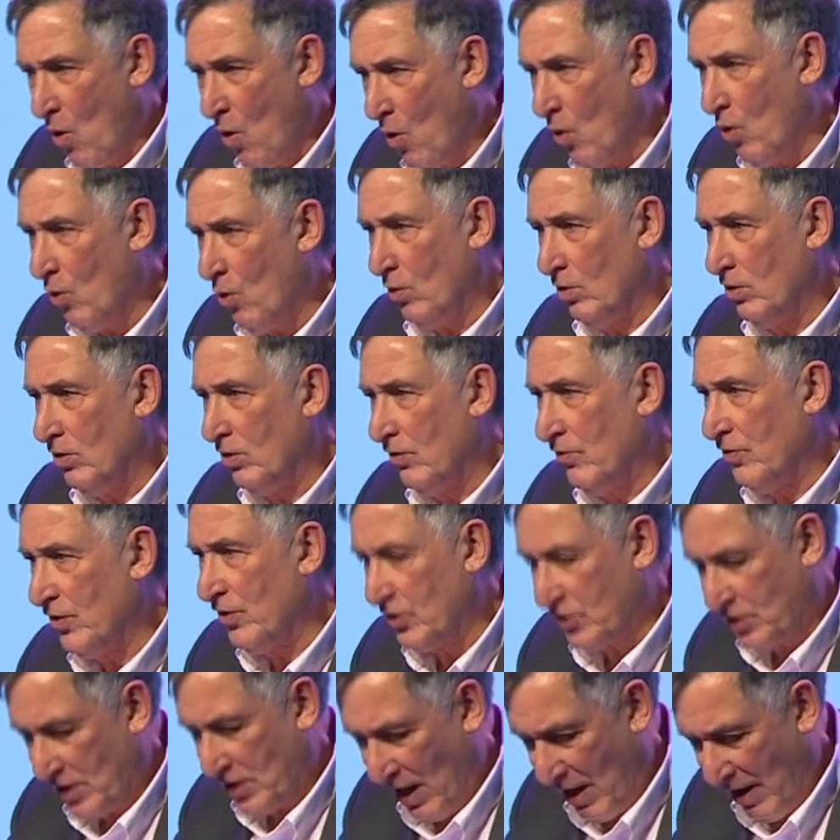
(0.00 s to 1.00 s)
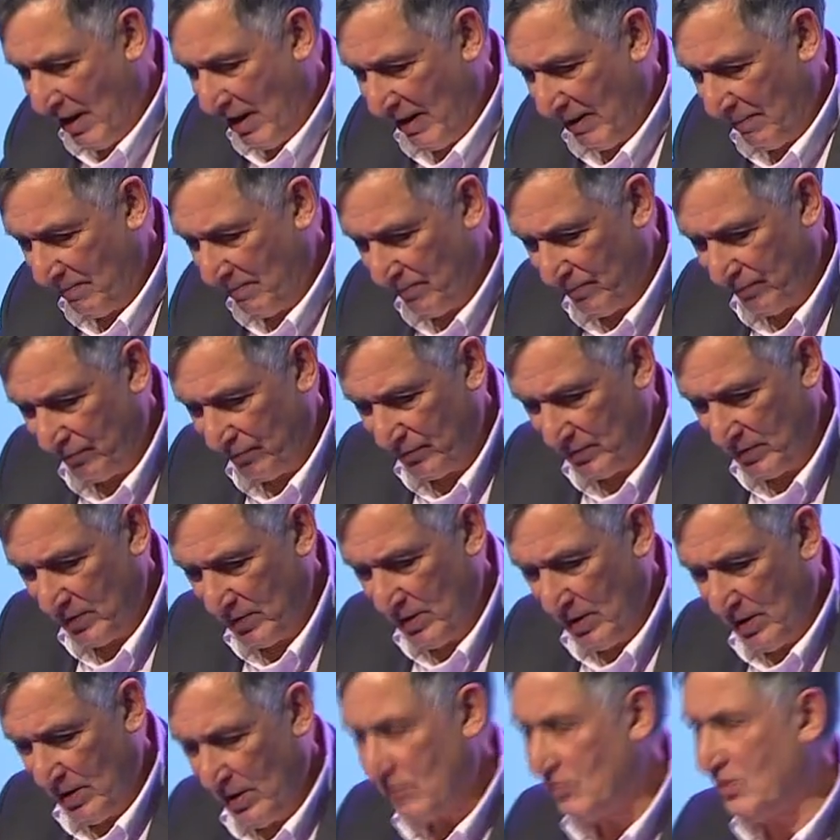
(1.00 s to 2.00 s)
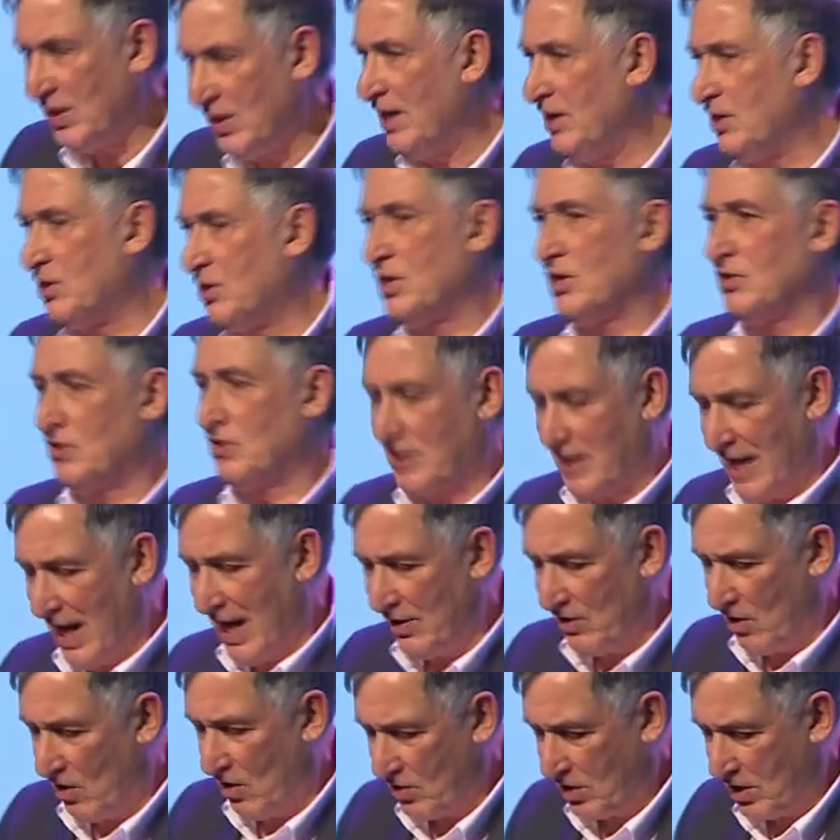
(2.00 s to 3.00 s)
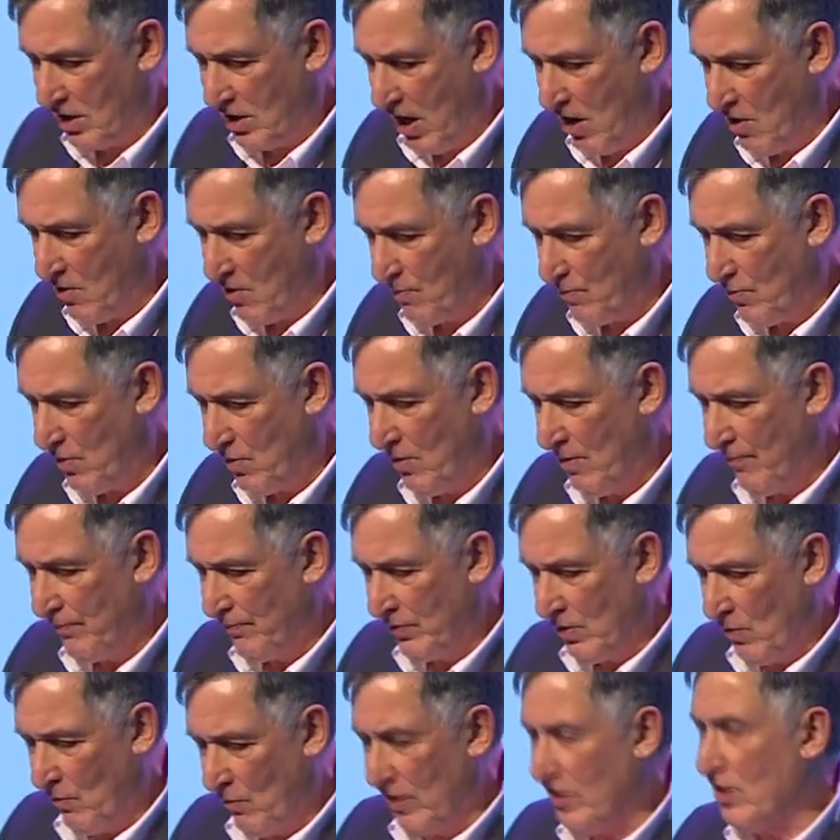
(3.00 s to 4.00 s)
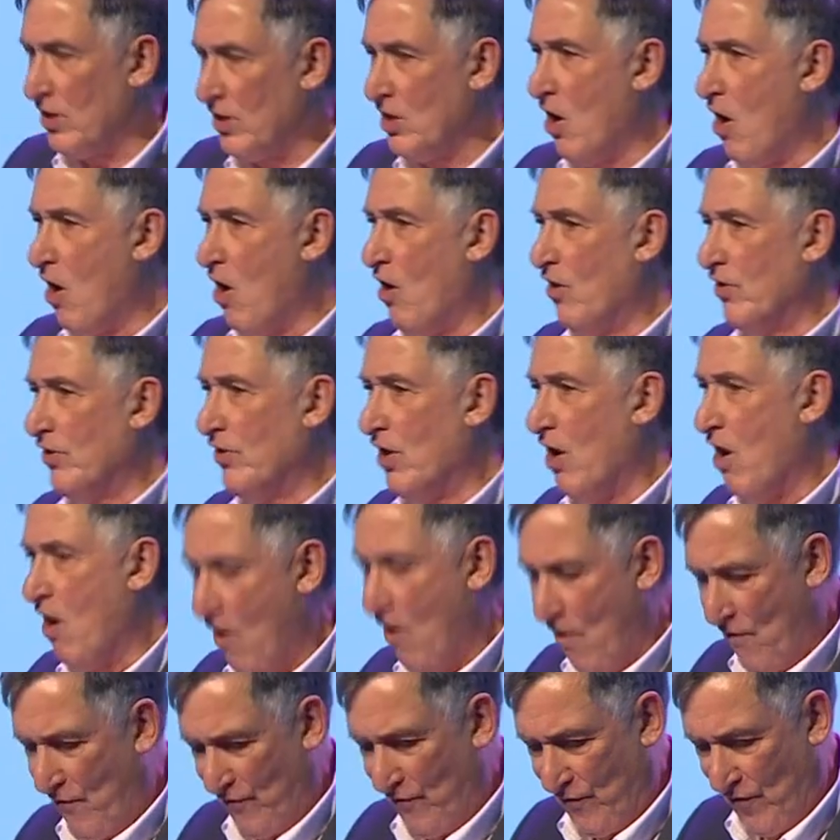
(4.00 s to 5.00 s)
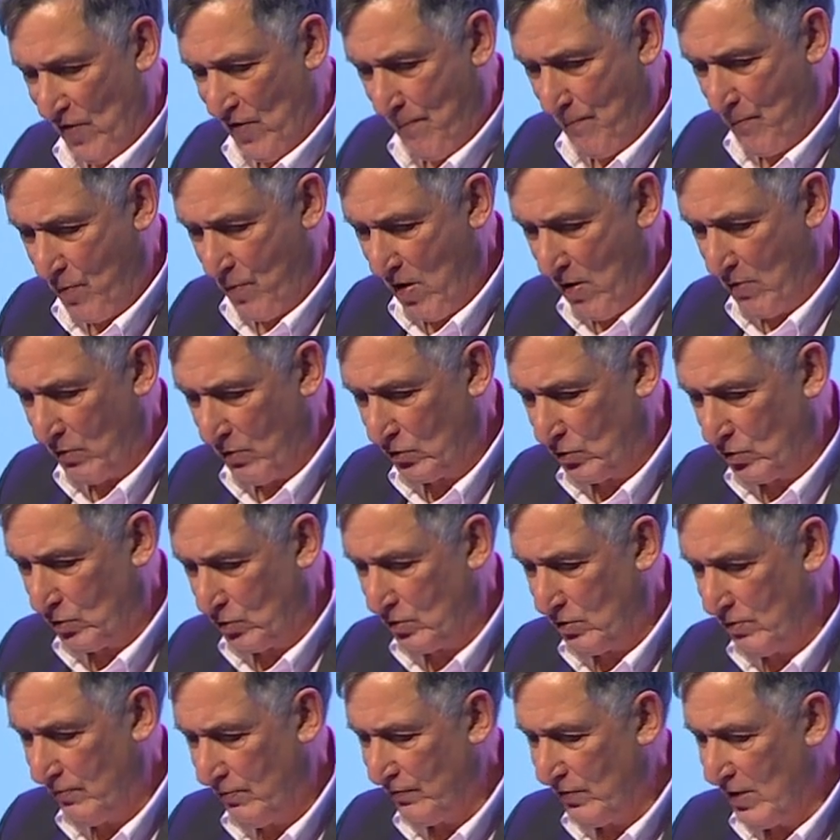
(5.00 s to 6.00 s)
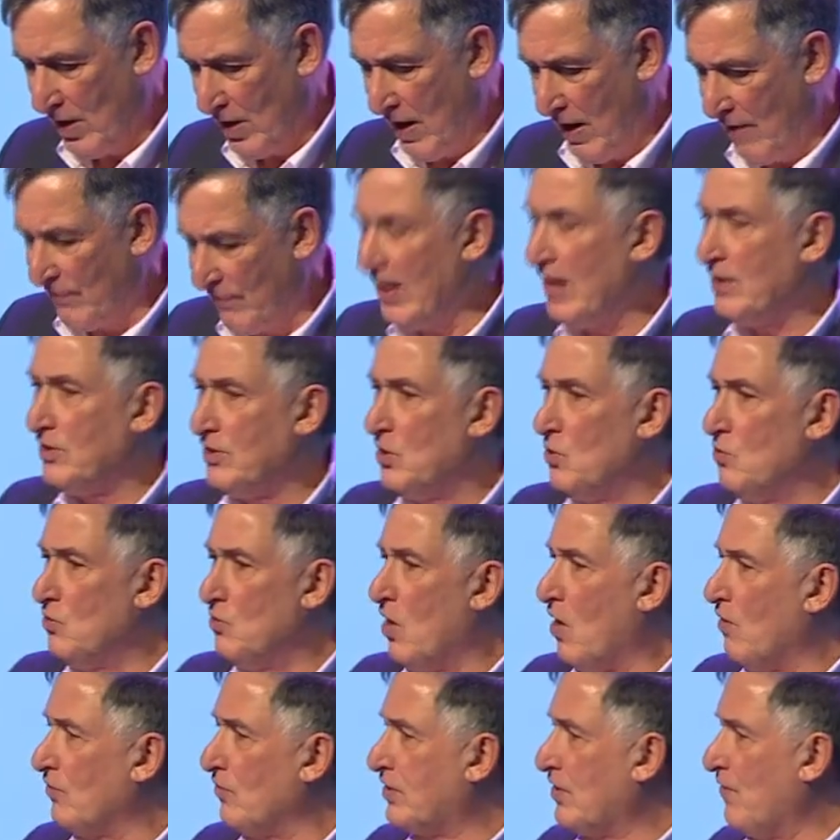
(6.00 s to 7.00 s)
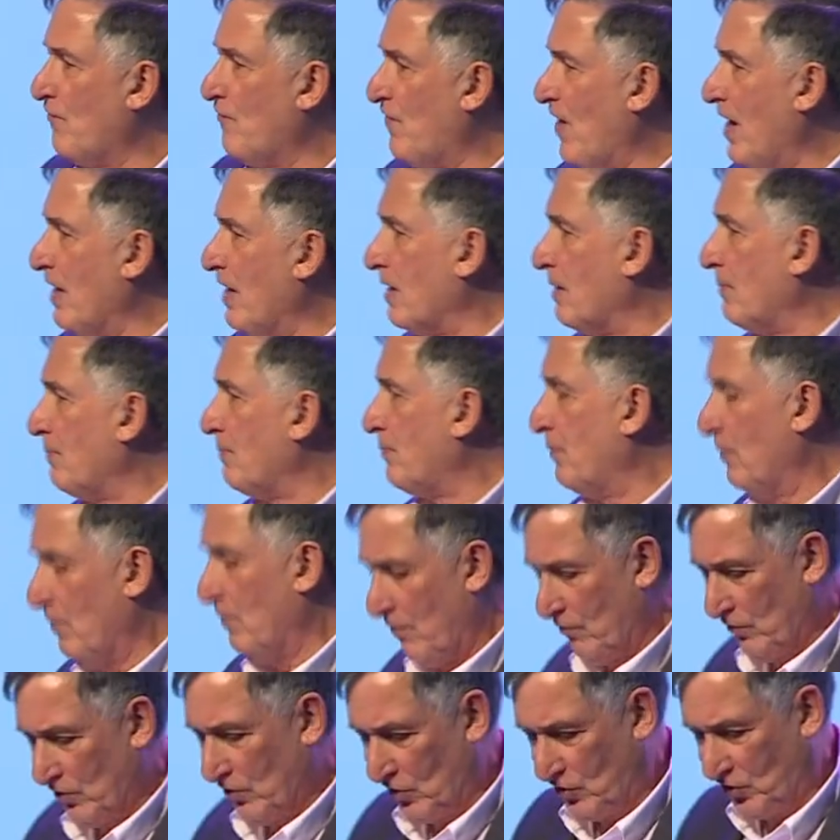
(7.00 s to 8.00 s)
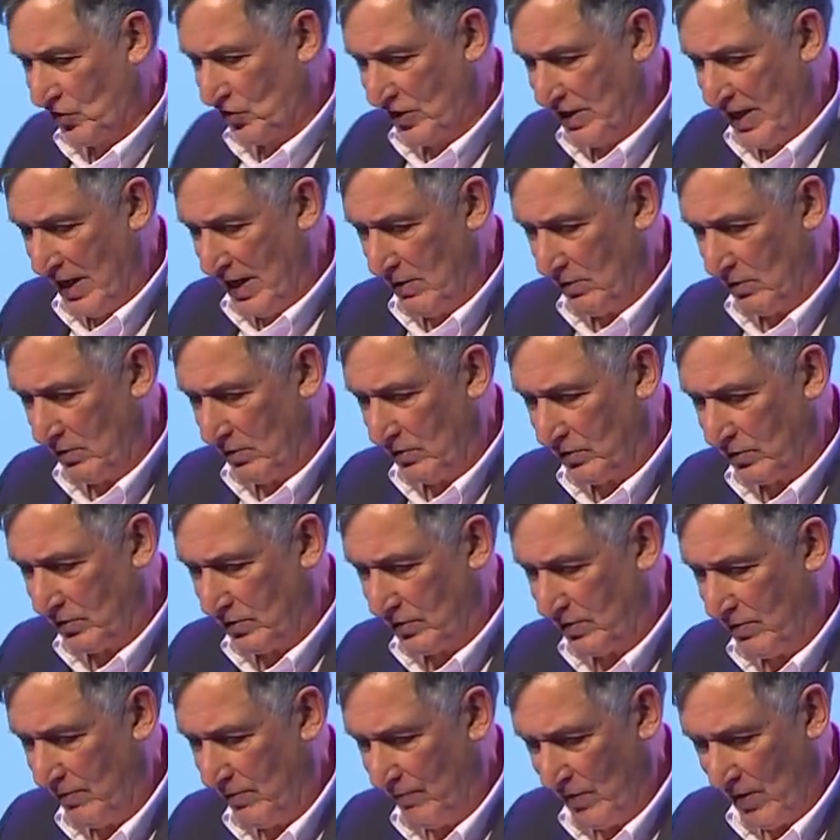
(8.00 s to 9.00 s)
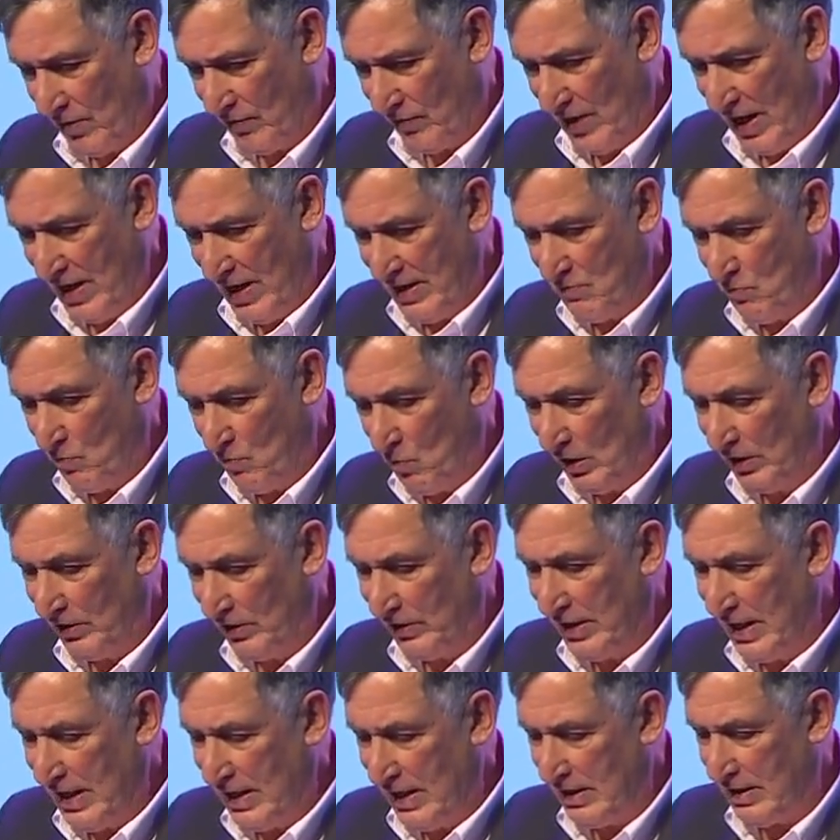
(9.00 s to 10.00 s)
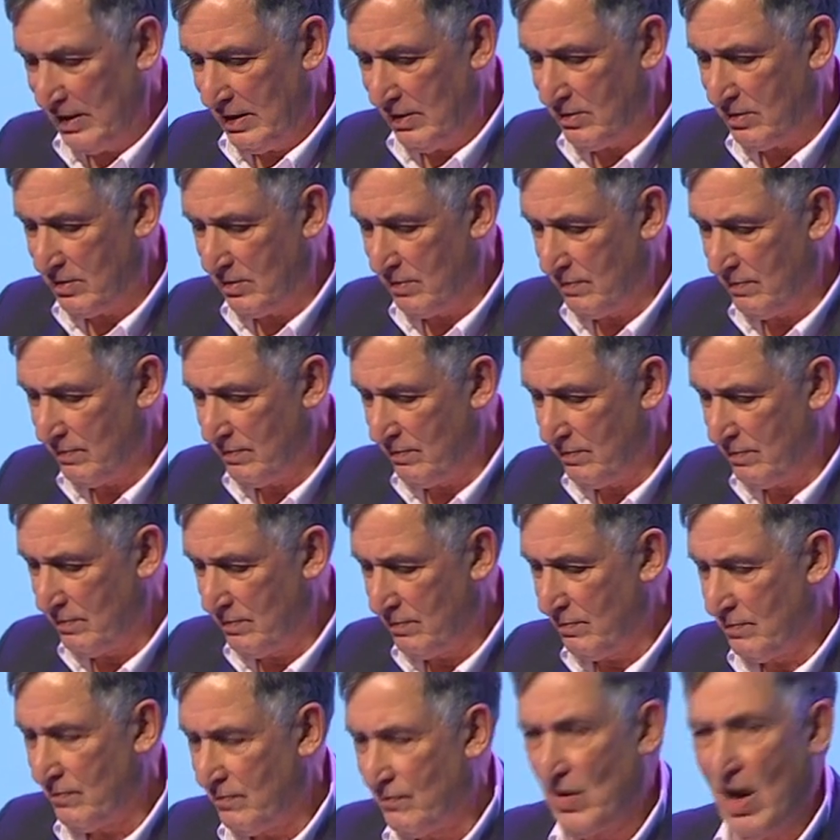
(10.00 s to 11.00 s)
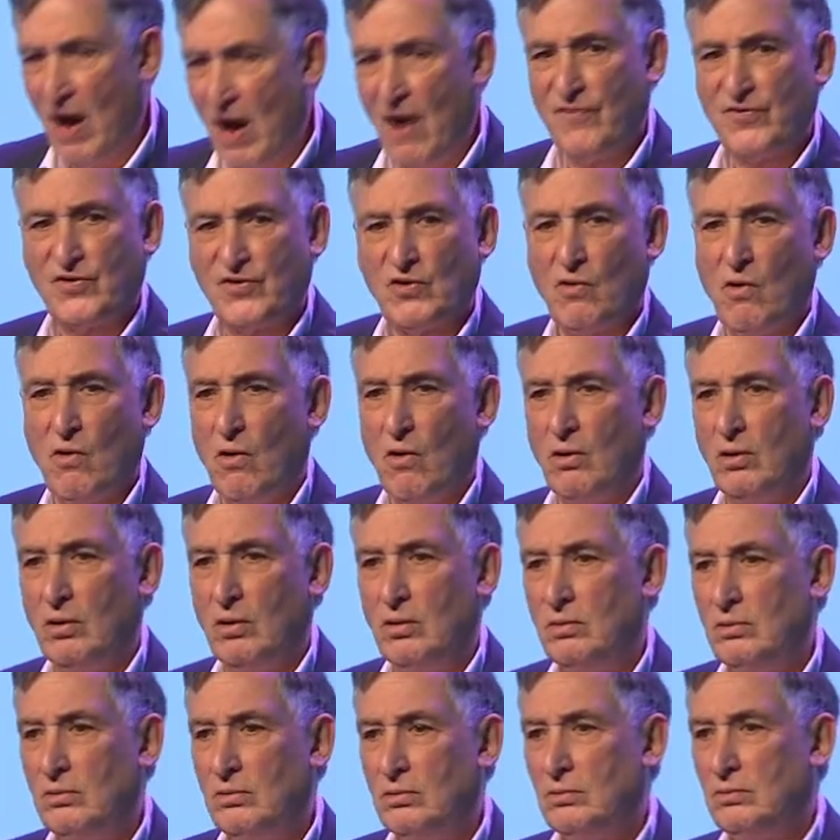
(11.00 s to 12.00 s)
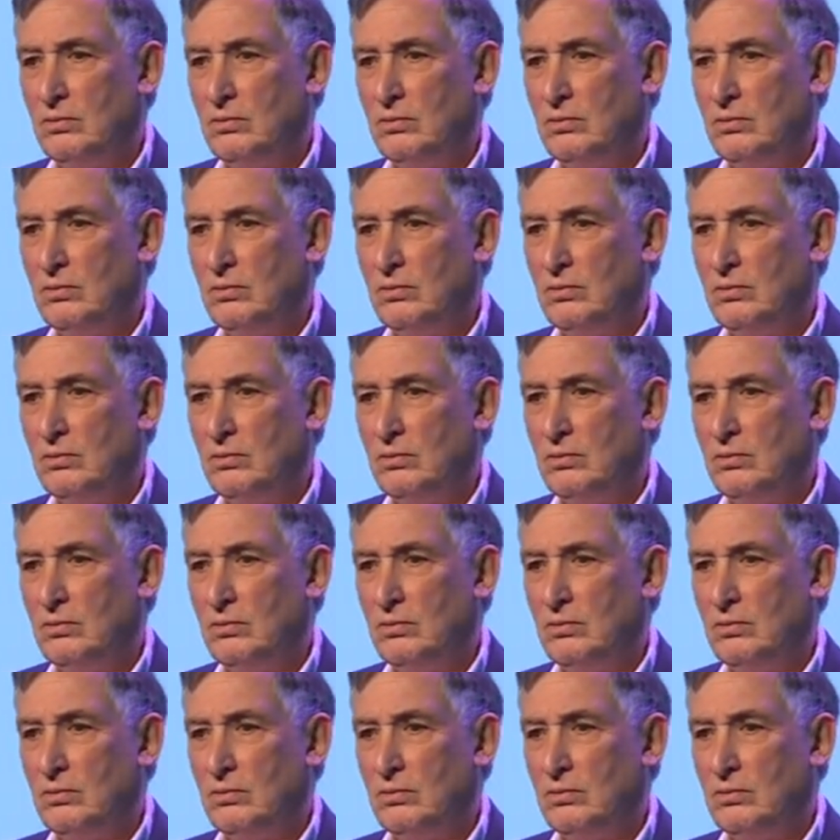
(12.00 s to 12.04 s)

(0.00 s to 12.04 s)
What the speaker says: all the time. Teachers cannot cope with an on-off approach, and they do not develop the skills they will need. After all,